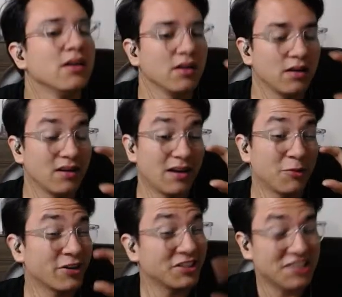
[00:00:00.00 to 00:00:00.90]
and we're gonna
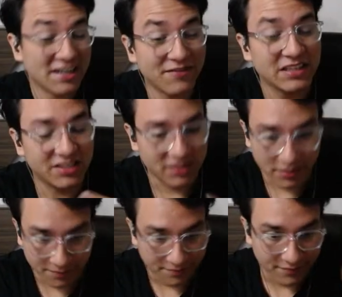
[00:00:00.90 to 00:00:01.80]
check if it's sum.
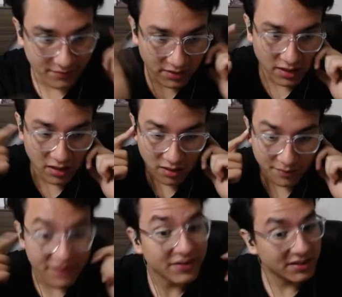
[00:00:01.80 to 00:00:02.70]
If
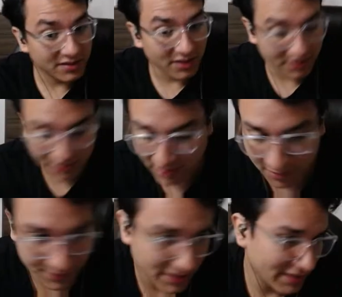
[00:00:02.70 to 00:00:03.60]
it's not sum, then
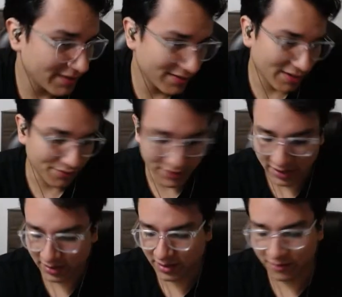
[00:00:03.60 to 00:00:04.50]
it's not ready yet,
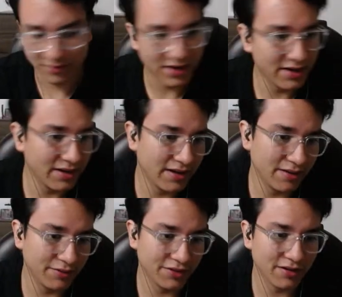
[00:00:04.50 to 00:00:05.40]
right? And we should
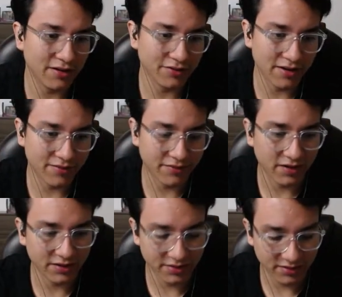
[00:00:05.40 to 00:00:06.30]
also have a function
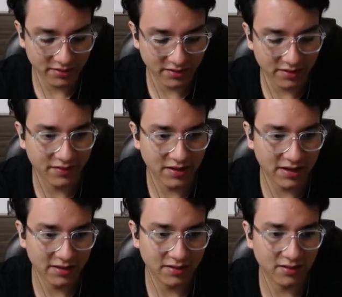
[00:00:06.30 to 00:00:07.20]
of get
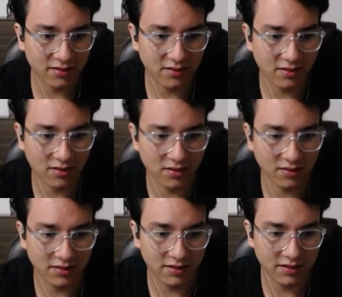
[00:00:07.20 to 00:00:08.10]

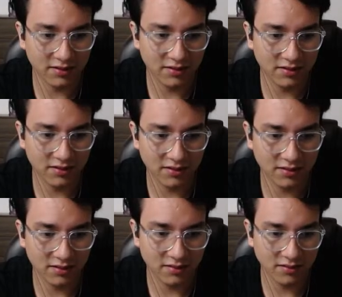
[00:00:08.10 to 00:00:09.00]
content
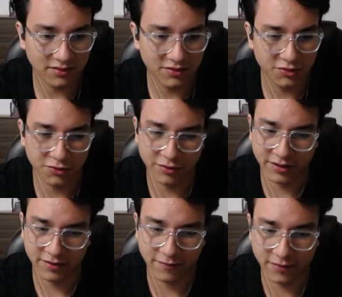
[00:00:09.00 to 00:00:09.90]
string
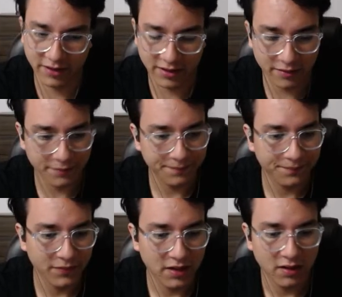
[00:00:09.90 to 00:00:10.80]
for now.
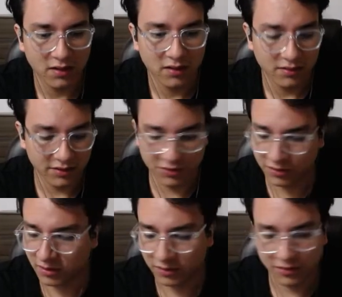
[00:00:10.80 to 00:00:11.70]
This should
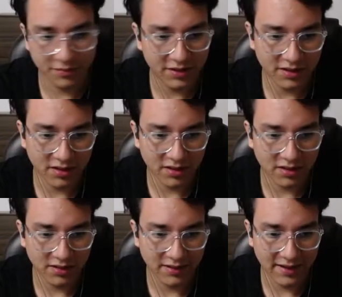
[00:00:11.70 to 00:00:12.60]
also be
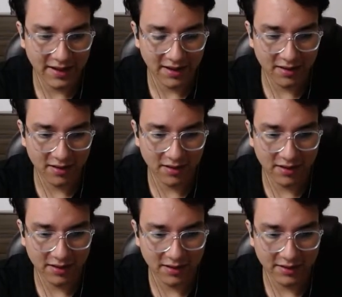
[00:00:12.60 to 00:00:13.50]
an
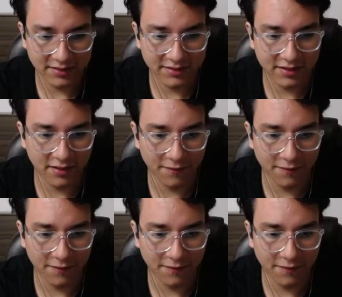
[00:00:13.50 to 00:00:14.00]
itself.